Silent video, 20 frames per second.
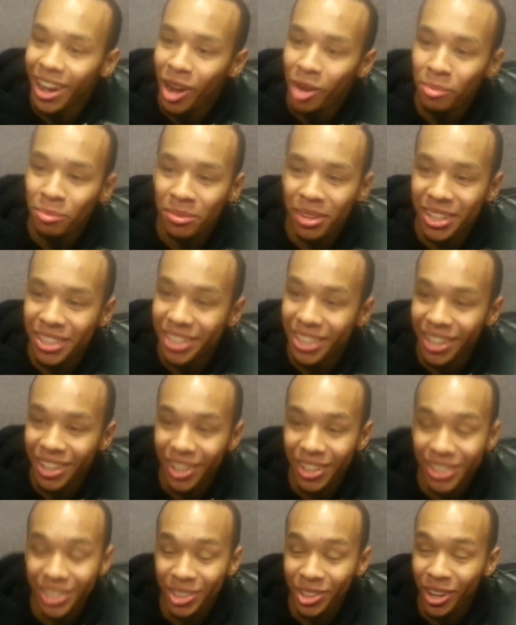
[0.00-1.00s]
Um, it's
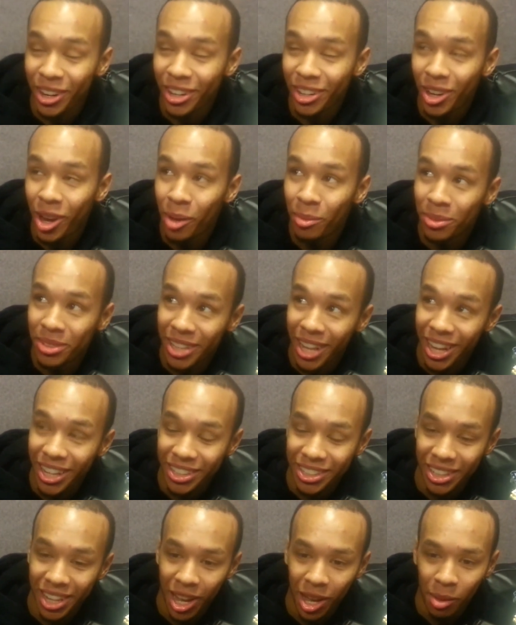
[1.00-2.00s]
a it's a great accomplishment
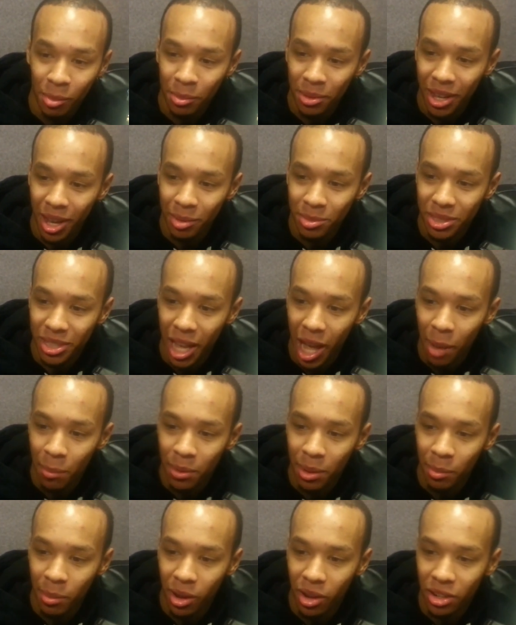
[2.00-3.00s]
actually. I, I mean, I'm just
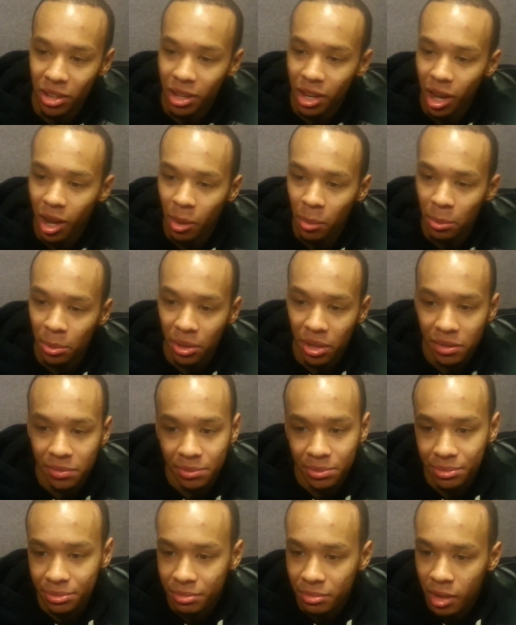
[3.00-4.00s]
happy about it. Um, but
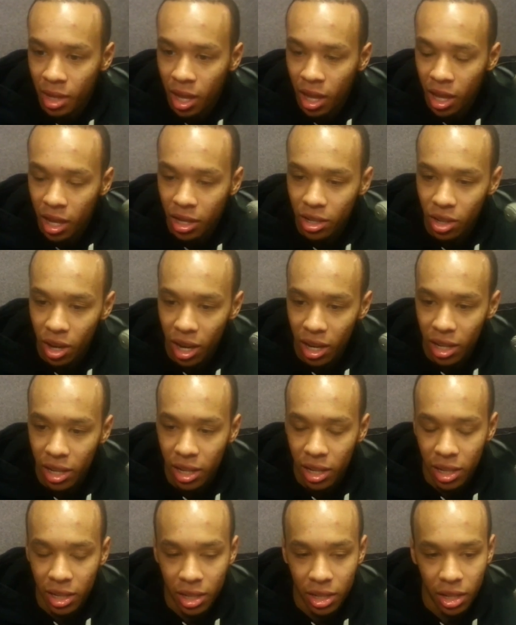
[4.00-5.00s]
you know,
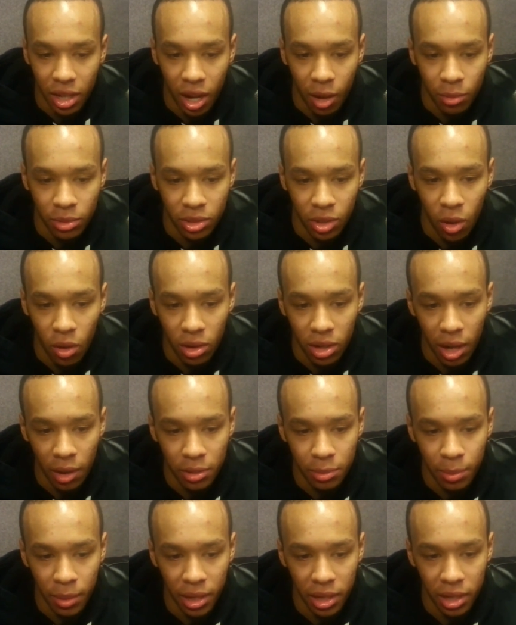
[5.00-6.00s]
I, I was going, I
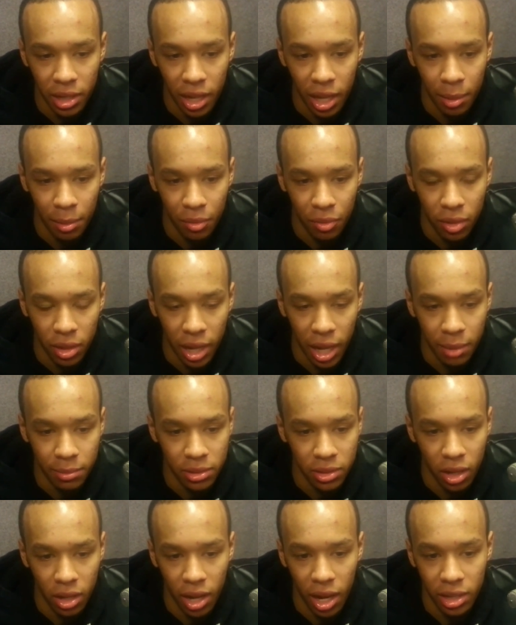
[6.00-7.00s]
was playing the game before the game
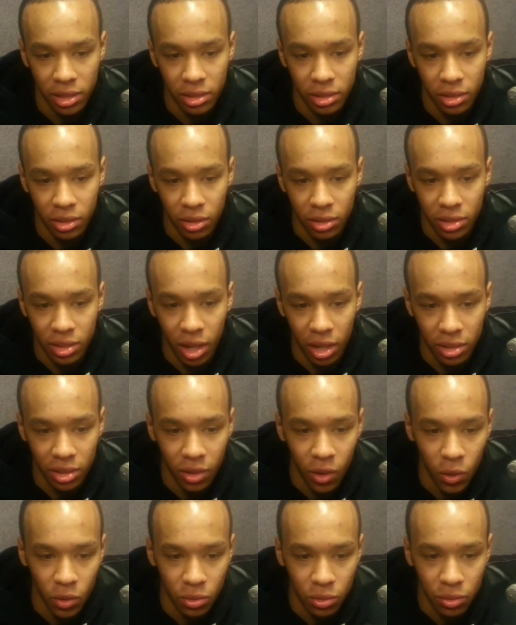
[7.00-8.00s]
started. I you know talked to
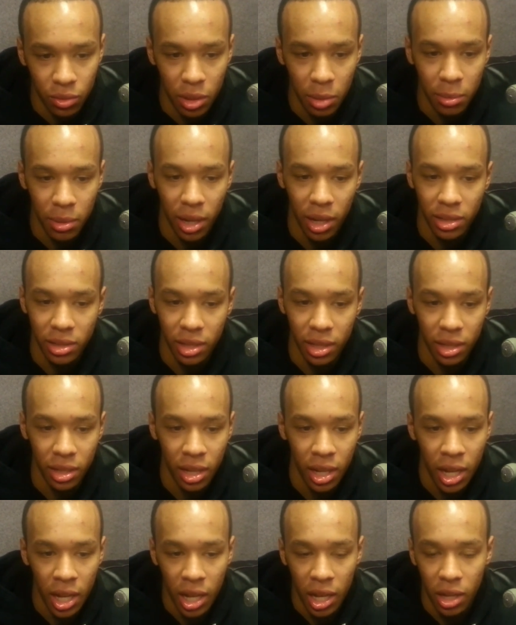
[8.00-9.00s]
Coach Freeman. I said,
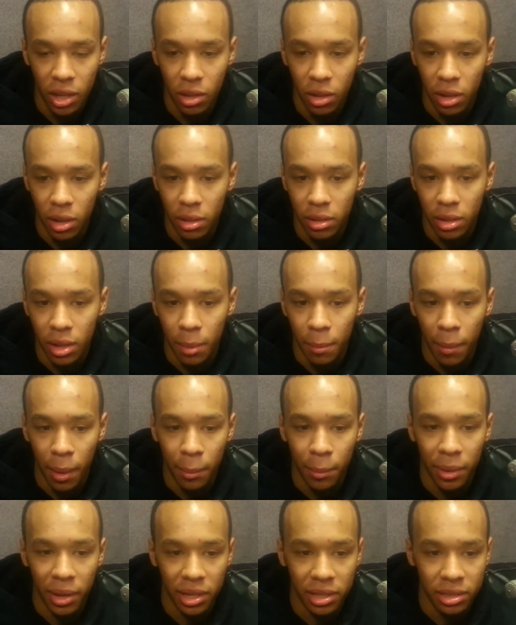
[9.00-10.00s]
you know, my
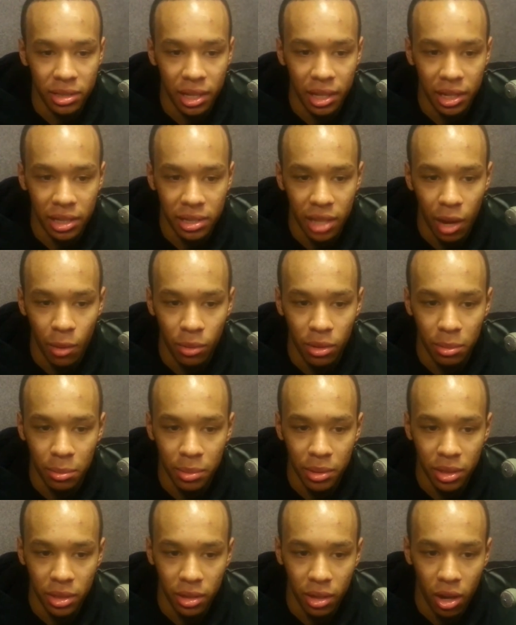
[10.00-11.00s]
biggest thing is I want to
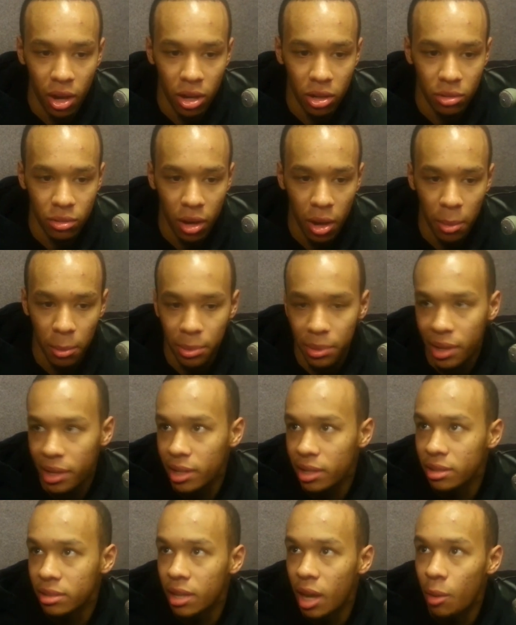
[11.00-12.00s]
be all around
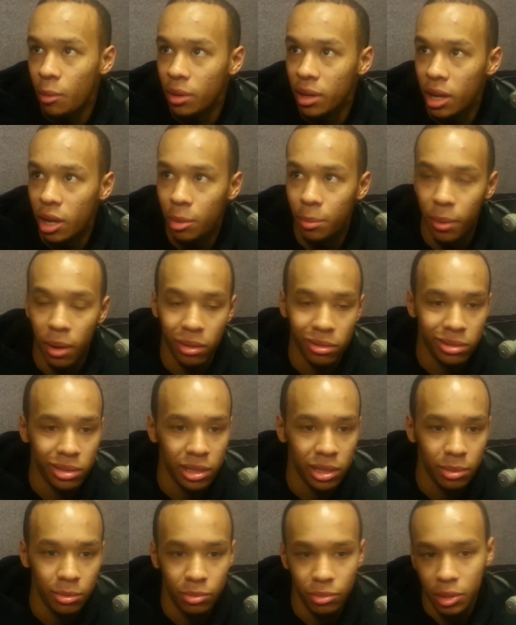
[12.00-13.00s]
player. I want to help our
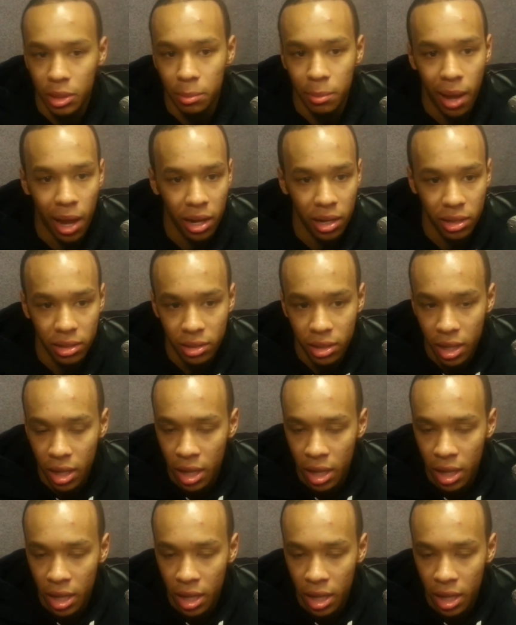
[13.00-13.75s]
team rebounding.